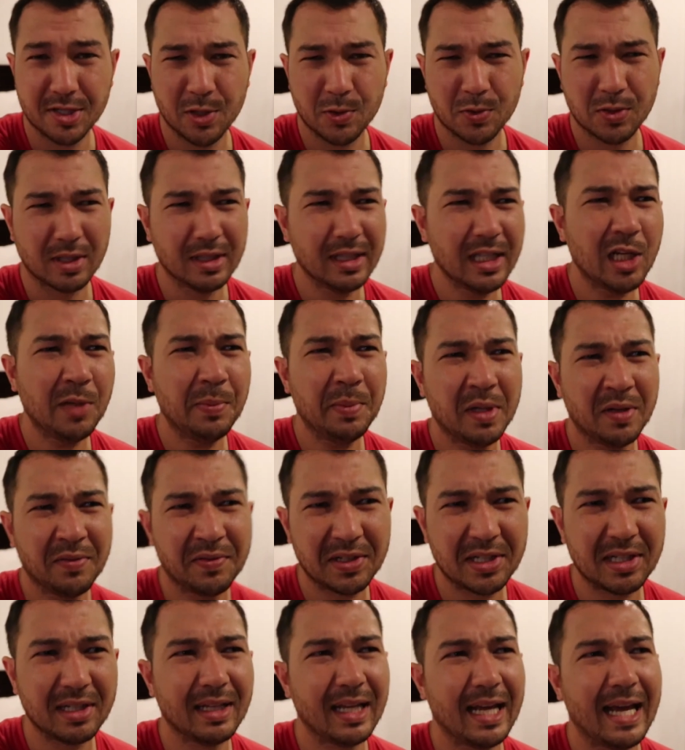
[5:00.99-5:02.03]
There was a little bit of a
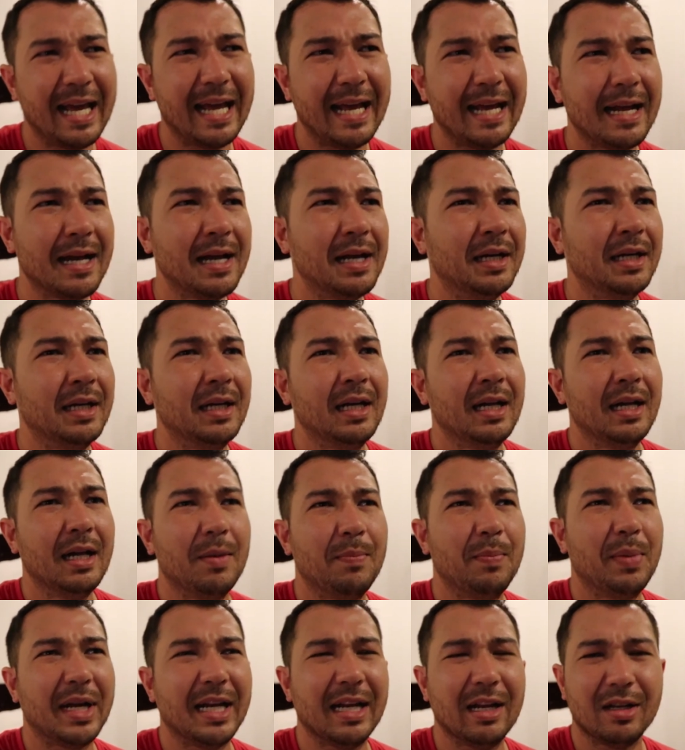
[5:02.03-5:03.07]
delay,
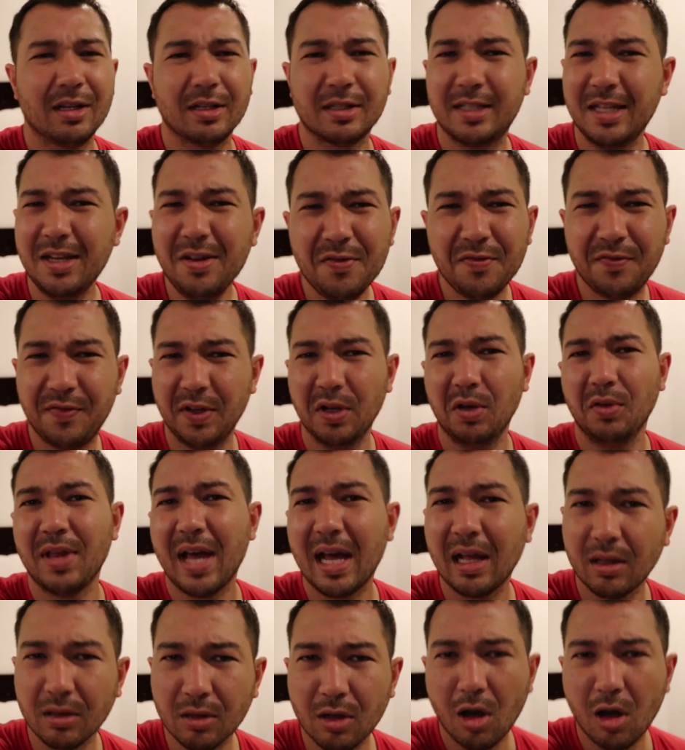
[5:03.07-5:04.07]
but it didn't feel that